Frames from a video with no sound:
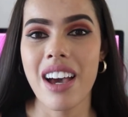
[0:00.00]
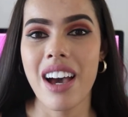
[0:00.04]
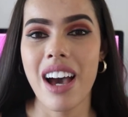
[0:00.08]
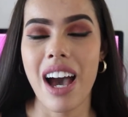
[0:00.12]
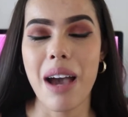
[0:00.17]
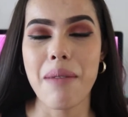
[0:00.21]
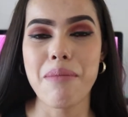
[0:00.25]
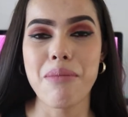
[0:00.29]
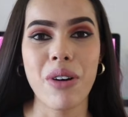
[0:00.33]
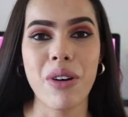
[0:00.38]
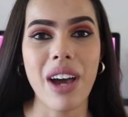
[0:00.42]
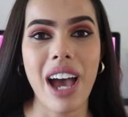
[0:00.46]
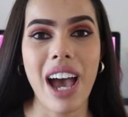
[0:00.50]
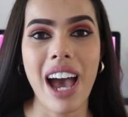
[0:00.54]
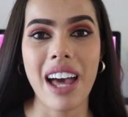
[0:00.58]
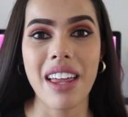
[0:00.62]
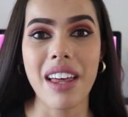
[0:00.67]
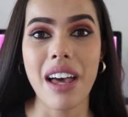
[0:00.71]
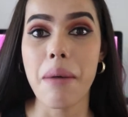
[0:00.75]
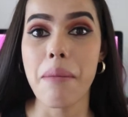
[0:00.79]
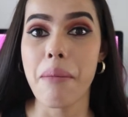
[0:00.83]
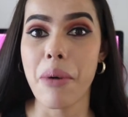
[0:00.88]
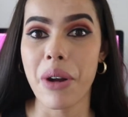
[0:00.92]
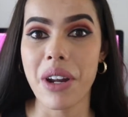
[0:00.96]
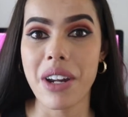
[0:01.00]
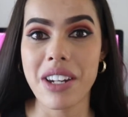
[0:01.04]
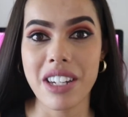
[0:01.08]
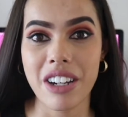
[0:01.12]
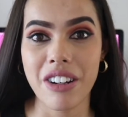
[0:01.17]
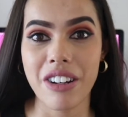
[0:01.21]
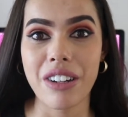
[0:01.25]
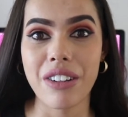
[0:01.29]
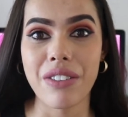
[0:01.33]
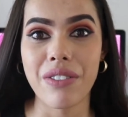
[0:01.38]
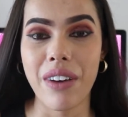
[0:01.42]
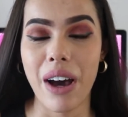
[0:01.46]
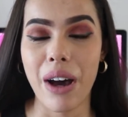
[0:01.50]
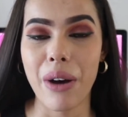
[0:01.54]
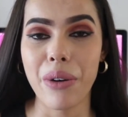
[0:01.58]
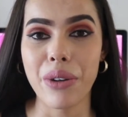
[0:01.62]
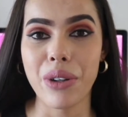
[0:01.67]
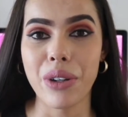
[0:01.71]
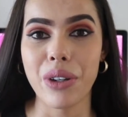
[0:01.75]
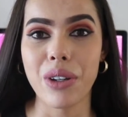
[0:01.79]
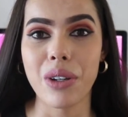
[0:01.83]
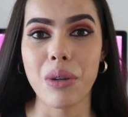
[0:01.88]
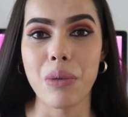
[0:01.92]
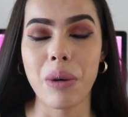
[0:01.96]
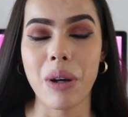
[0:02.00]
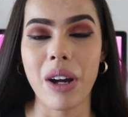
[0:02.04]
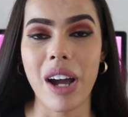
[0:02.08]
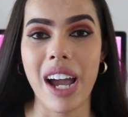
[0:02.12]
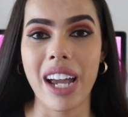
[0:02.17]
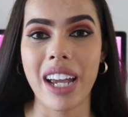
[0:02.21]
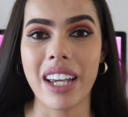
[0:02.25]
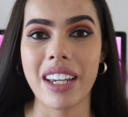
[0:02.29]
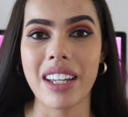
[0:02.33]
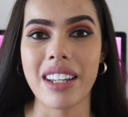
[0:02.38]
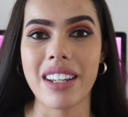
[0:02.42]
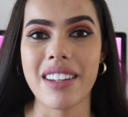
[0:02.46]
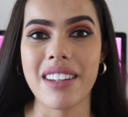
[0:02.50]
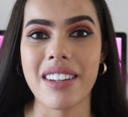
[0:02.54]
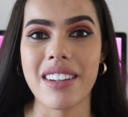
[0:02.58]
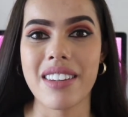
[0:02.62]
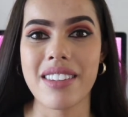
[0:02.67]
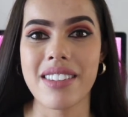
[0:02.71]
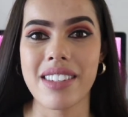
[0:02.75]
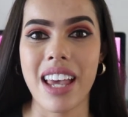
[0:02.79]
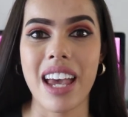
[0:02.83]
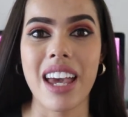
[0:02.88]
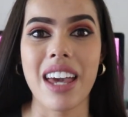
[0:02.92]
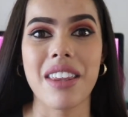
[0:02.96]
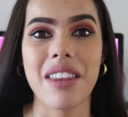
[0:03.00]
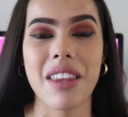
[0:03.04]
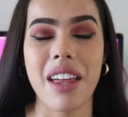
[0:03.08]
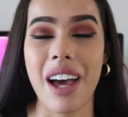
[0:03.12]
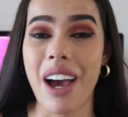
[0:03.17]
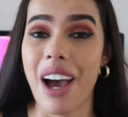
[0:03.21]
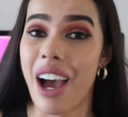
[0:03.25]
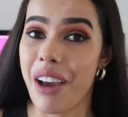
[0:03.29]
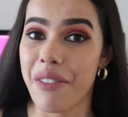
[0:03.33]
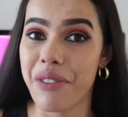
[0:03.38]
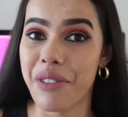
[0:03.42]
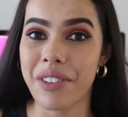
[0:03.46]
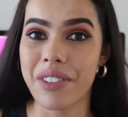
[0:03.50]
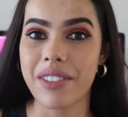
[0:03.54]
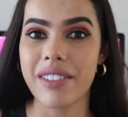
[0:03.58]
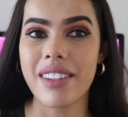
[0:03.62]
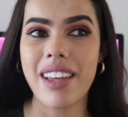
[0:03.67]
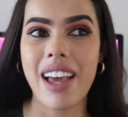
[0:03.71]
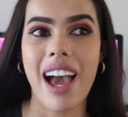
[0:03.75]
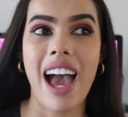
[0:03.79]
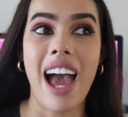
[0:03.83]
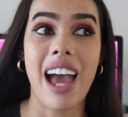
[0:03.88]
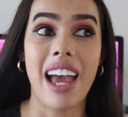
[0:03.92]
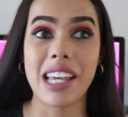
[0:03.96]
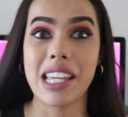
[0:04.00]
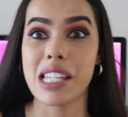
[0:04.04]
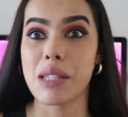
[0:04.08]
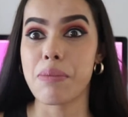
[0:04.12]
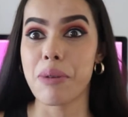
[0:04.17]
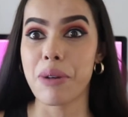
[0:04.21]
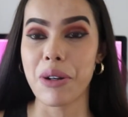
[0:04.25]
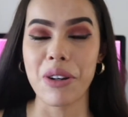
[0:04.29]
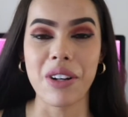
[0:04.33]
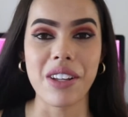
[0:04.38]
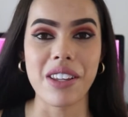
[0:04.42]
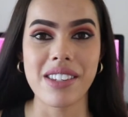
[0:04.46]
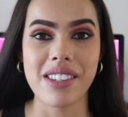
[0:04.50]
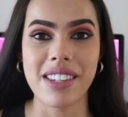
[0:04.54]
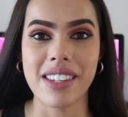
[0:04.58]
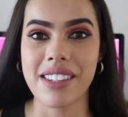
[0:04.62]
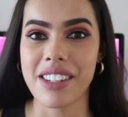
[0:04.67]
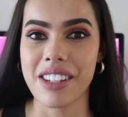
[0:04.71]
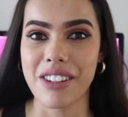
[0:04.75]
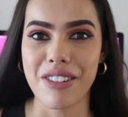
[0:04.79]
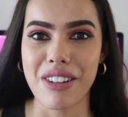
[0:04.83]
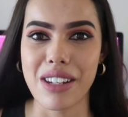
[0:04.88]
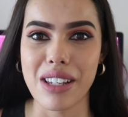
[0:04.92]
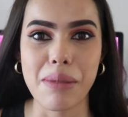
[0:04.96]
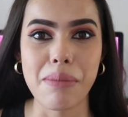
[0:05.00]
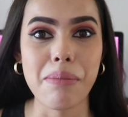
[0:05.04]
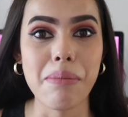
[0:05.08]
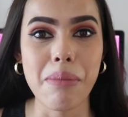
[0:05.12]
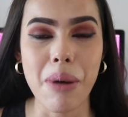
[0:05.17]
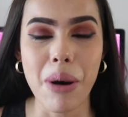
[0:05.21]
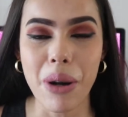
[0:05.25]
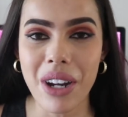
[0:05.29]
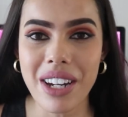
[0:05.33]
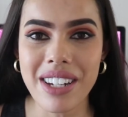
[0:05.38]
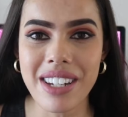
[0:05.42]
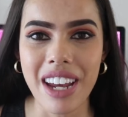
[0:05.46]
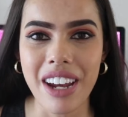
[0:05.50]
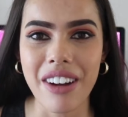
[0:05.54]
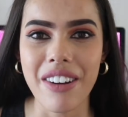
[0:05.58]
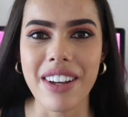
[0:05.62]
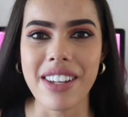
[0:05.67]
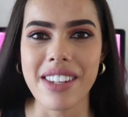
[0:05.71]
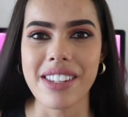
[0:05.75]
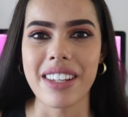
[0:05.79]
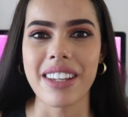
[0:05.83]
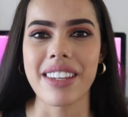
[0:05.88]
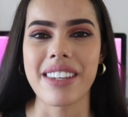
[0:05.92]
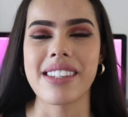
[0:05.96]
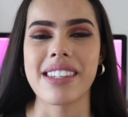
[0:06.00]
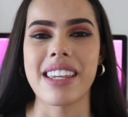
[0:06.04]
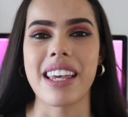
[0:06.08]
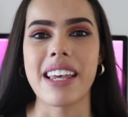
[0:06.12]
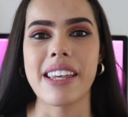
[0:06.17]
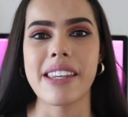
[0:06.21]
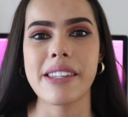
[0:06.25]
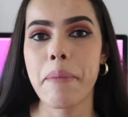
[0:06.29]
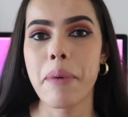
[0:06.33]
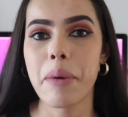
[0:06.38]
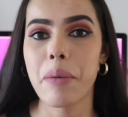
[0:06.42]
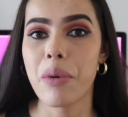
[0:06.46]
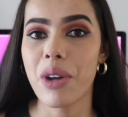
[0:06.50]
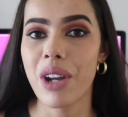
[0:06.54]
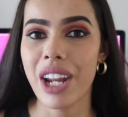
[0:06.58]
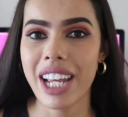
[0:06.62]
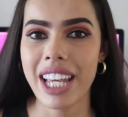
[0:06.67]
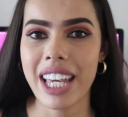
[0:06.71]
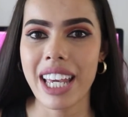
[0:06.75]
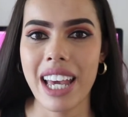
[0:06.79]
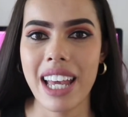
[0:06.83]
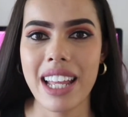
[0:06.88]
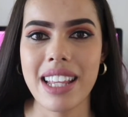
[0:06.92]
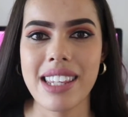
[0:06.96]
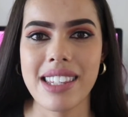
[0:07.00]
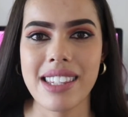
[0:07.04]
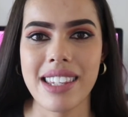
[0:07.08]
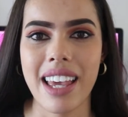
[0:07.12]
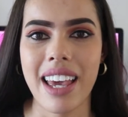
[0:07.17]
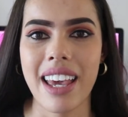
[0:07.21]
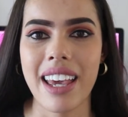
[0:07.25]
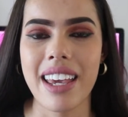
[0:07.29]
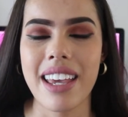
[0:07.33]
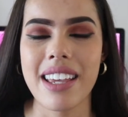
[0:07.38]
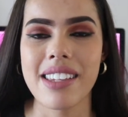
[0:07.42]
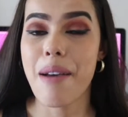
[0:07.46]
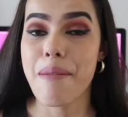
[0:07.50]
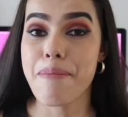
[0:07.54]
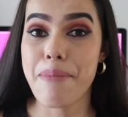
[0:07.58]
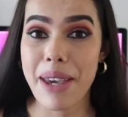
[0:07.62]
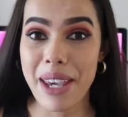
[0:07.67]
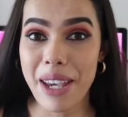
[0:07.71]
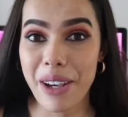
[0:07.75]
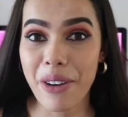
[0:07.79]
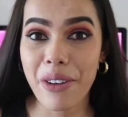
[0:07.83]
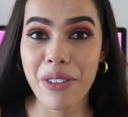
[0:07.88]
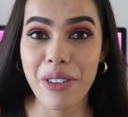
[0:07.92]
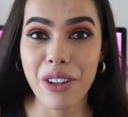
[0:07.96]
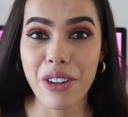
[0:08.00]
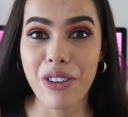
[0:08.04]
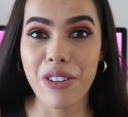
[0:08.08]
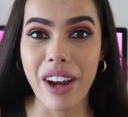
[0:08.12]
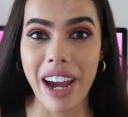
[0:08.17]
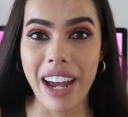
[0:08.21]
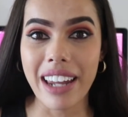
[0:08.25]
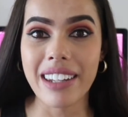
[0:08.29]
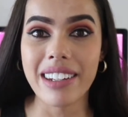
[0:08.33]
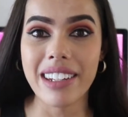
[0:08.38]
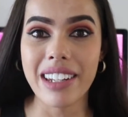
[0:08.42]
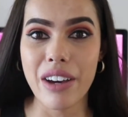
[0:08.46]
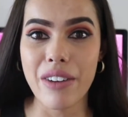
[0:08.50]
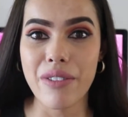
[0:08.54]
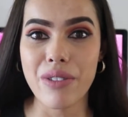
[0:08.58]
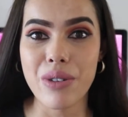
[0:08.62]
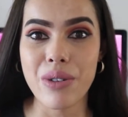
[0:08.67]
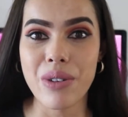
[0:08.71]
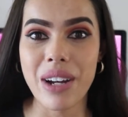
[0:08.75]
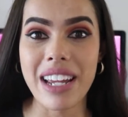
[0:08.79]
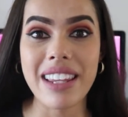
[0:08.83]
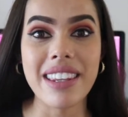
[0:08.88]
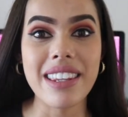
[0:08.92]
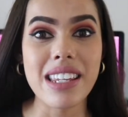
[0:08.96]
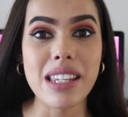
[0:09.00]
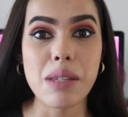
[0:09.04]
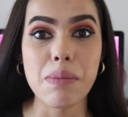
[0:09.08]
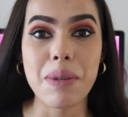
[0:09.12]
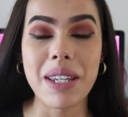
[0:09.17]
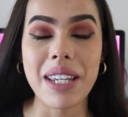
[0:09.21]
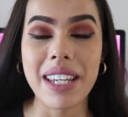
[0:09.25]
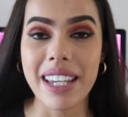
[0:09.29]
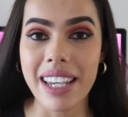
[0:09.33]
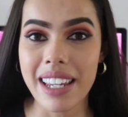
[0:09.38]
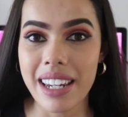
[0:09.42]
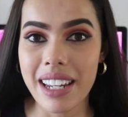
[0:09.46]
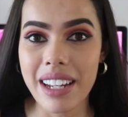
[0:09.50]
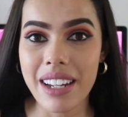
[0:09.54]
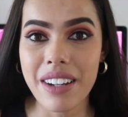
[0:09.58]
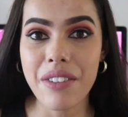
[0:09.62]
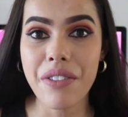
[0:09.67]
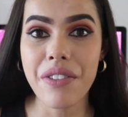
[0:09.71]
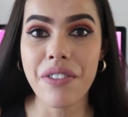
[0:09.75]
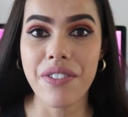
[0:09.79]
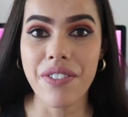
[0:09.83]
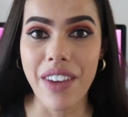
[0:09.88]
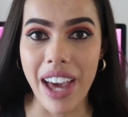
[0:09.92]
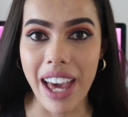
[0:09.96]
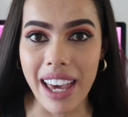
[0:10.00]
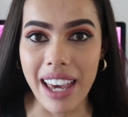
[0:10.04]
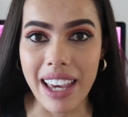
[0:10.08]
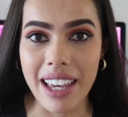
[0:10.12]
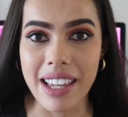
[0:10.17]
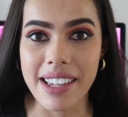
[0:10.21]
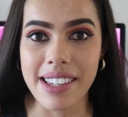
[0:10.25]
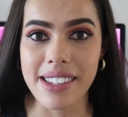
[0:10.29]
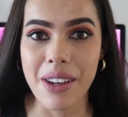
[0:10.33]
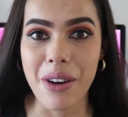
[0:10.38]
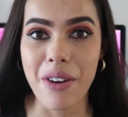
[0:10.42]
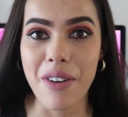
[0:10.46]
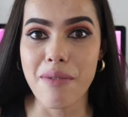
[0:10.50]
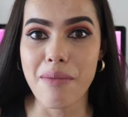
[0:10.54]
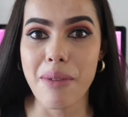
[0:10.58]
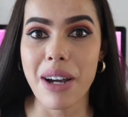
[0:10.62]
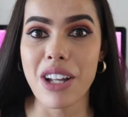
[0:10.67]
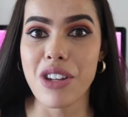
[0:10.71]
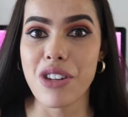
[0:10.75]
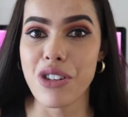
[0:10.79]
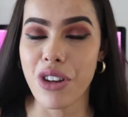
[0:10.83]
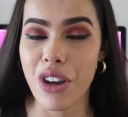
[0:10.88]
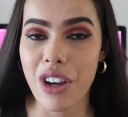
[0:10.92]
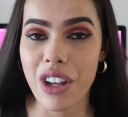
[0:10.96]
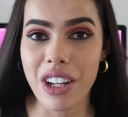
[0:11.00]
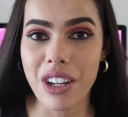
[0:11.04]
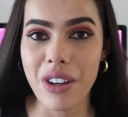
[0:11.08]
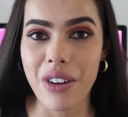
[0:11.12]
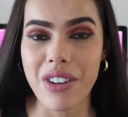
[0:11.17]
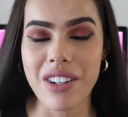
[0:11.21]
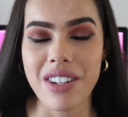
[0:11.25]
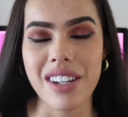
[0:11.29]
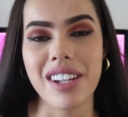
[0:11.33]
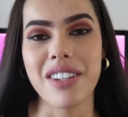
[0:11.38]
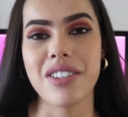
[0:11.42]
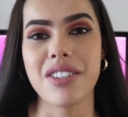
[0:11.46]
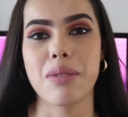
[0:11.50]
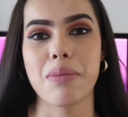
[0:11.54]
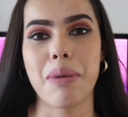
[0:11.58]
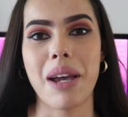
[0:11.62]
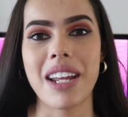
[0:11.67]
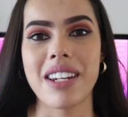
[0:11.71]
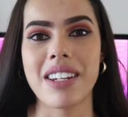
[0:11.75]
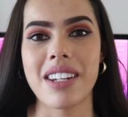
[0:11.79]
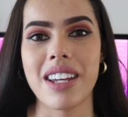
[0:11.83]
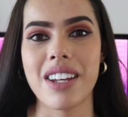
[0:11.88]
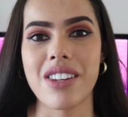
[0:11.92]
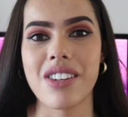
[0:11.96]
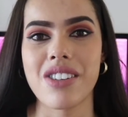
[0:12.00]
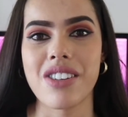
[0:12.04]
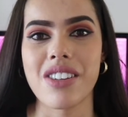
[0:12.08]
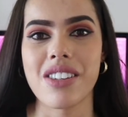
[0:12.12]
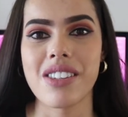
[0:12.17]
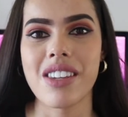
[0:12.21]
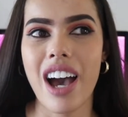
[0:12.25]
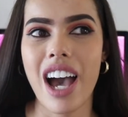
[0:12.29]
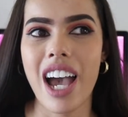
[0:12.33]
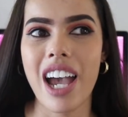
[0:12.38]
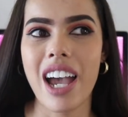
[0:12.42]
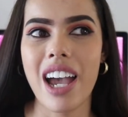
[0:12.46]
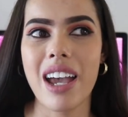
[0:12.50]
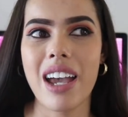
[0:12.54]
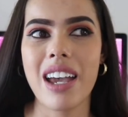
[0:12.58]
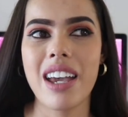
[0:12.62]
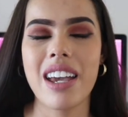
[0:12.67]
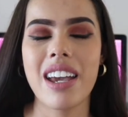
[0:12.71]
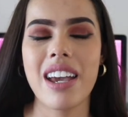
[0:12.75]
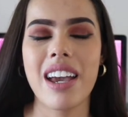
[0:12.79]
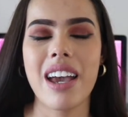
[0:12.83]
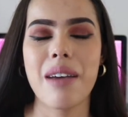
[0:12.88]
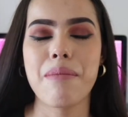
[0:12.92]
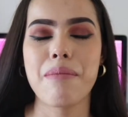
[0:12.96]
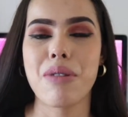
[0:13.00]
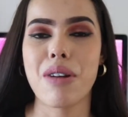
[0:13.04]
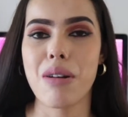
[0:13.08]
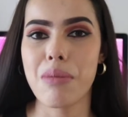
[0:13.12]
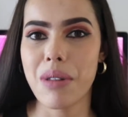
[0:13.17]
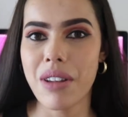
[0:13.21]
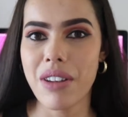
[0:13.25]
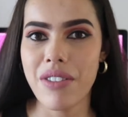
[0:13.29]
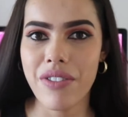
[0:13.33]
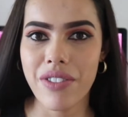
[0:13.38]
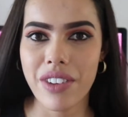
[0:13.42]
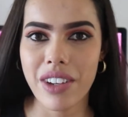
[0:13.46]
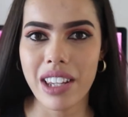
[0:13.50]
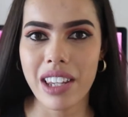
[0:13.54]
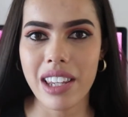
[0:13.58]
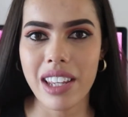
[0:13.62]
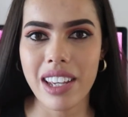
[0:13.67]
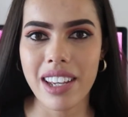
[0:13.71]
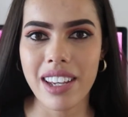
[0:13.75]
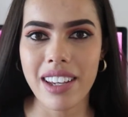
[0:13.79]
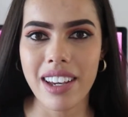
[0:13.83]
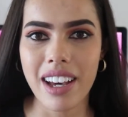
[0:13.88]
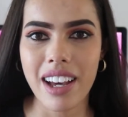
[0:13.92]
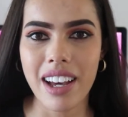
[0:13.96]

I'm at a monetary value where I can say that I've experienced serious monetary success, but what I can say is being on the ground level in this beginning phase of my journey on Teachers Pay teachers, I am probably feeling